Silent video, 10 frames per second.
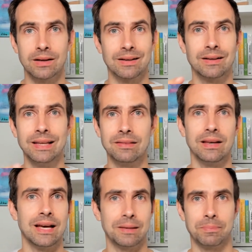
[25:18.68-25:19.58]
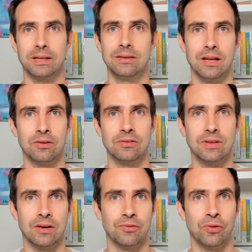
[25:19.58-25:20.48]
Click the like button
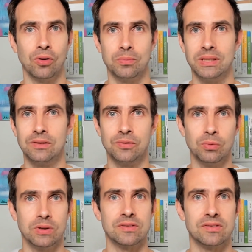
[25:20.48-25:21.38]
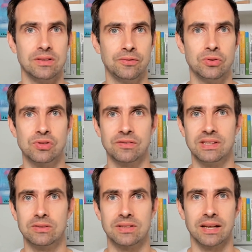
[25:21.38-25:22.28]
and follow me if you want to see future
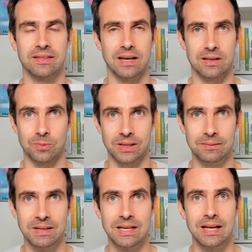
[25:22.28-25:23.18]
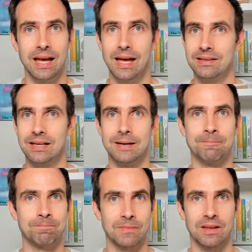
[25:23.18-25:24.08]
videos like that as well. And
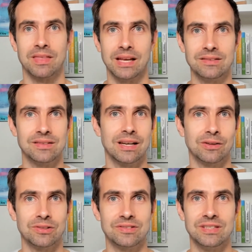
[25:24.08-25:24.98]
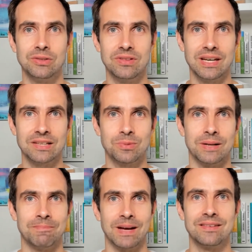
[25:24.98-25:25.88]
yeah, thanks, and I'm going to see you in the next
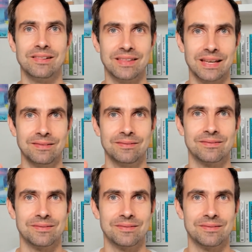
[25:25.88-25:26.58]
one. Until then,